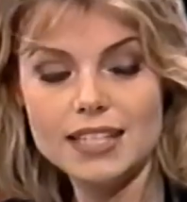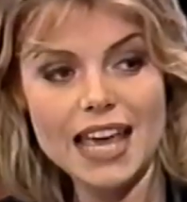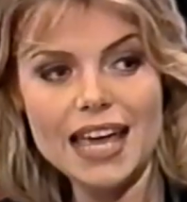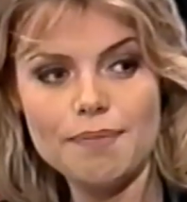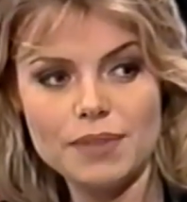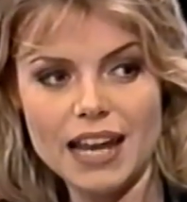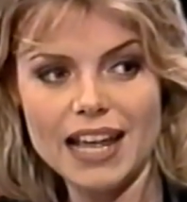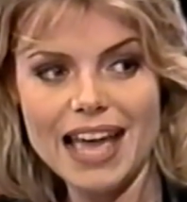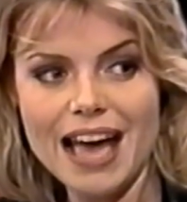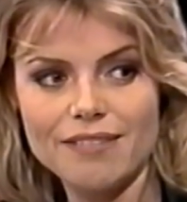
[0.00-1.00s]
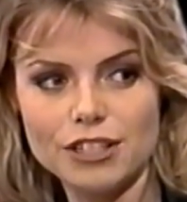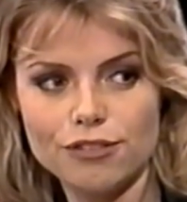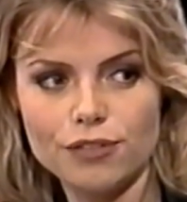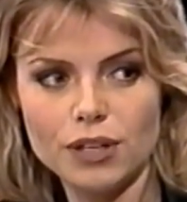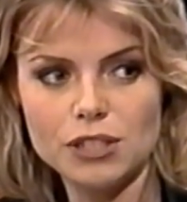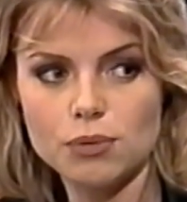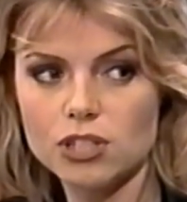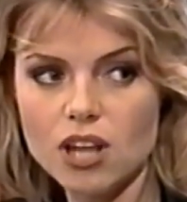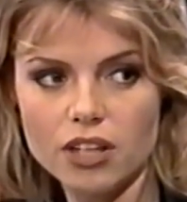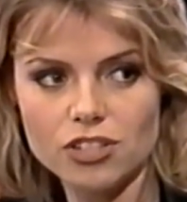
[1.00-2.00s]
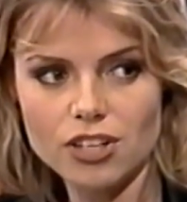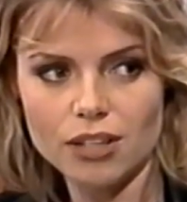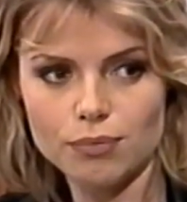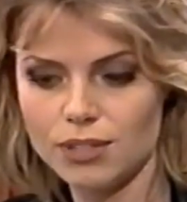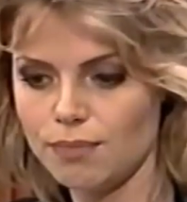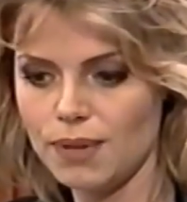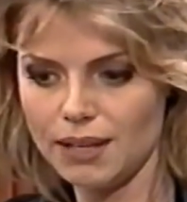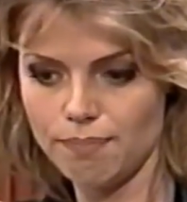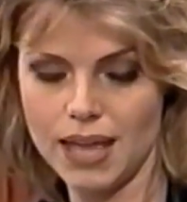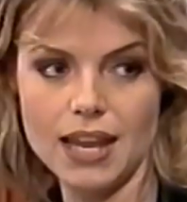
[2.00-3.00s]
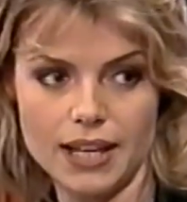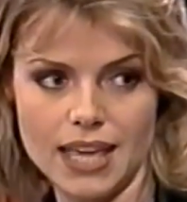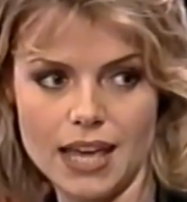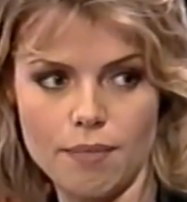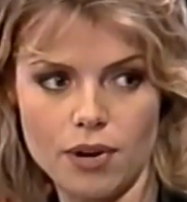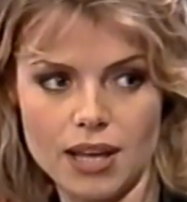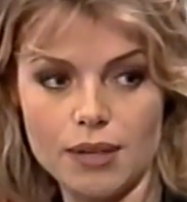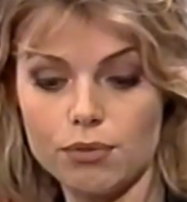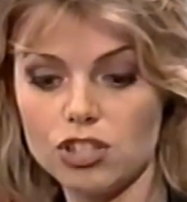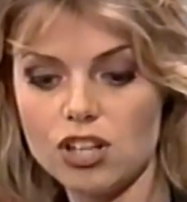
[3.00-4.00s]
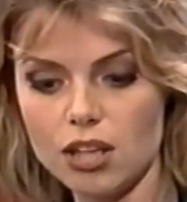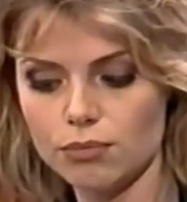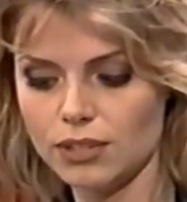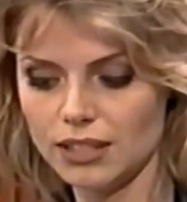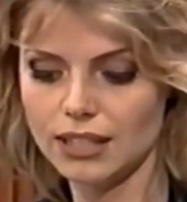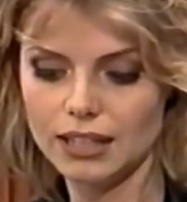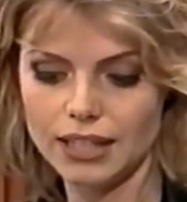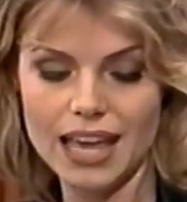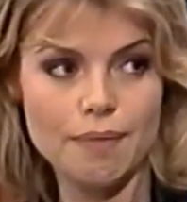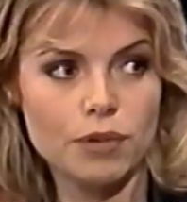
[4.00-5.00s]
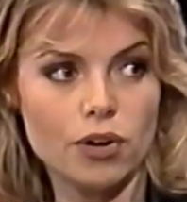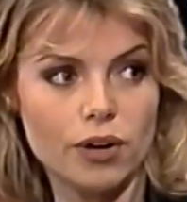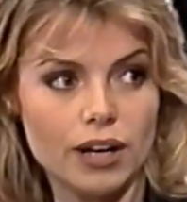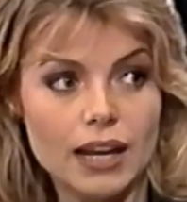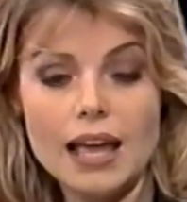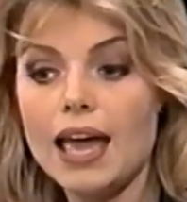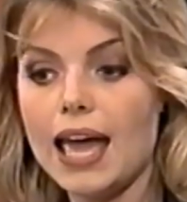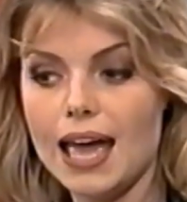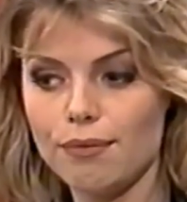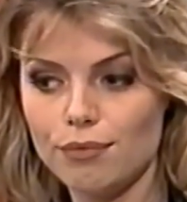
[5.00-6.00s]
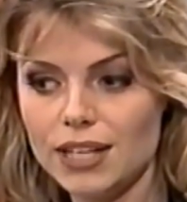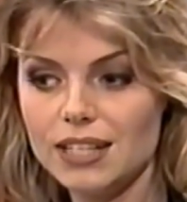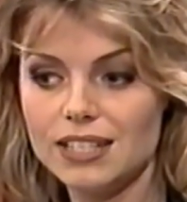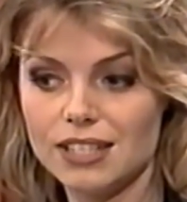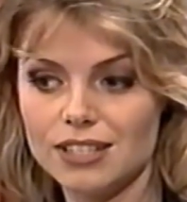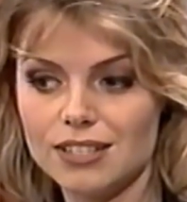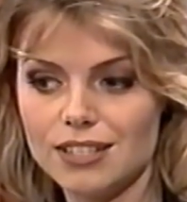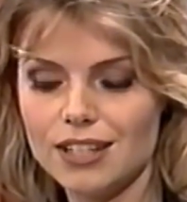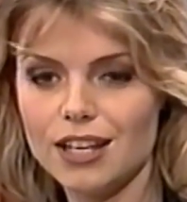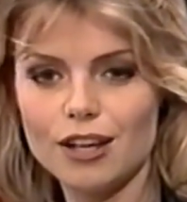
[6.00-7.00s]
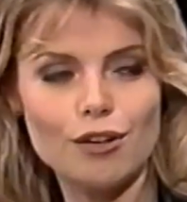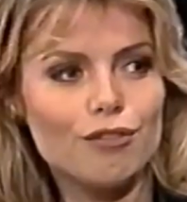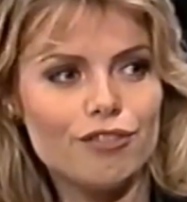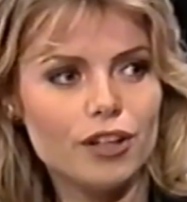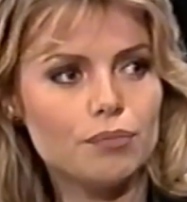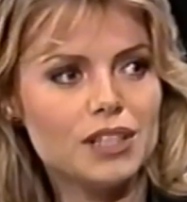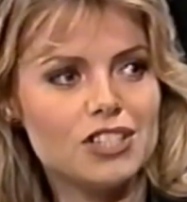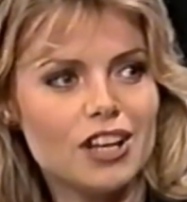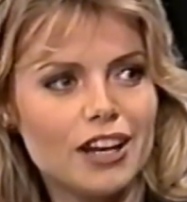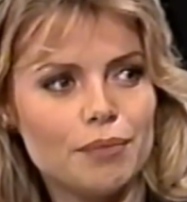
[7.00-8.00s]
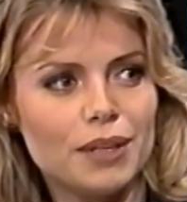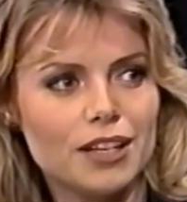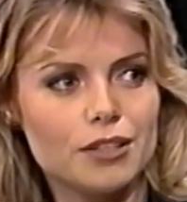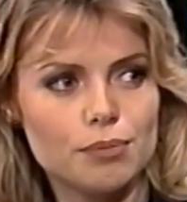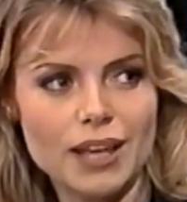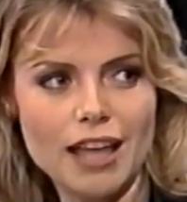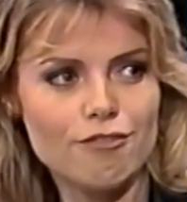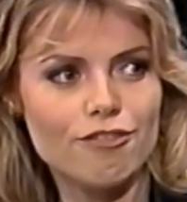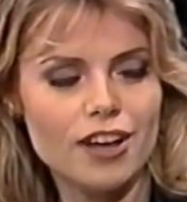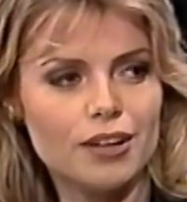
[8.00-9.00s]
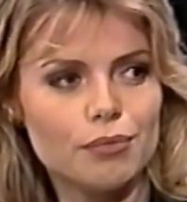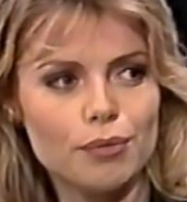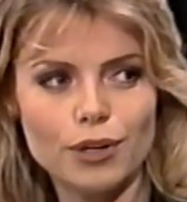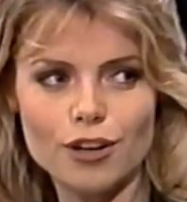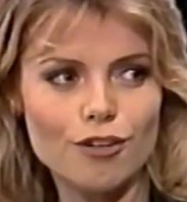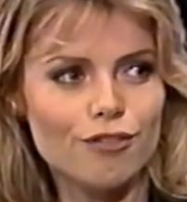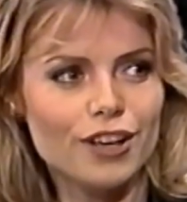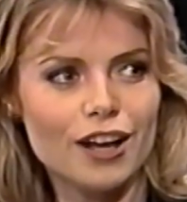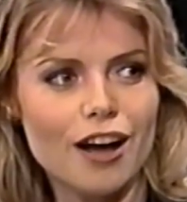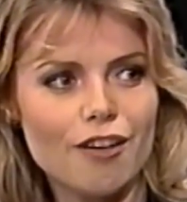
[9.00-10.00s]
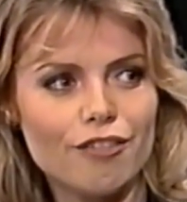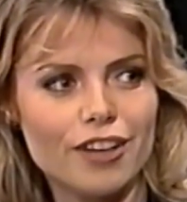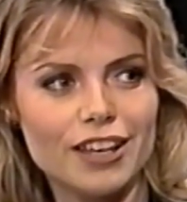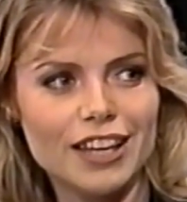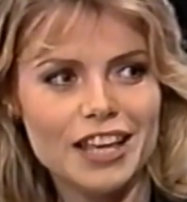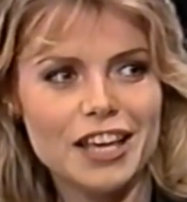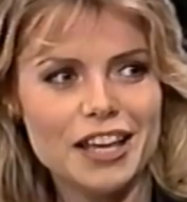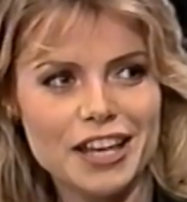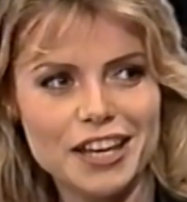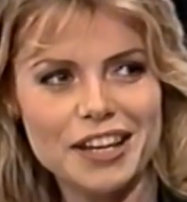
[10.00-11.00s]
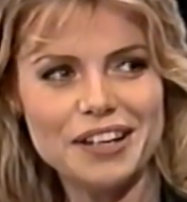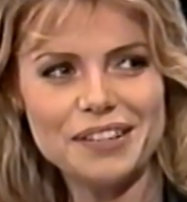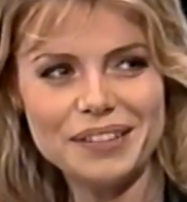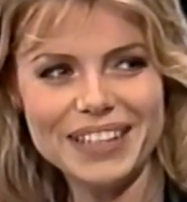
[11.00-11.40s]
tape that I have, this footage, was not shot with the big beta camera. Right. It was shot with a little camcorder. Right. And we just, you know, filmed each other because we had fun. We were goofing off. And, I would love to see know, that tape.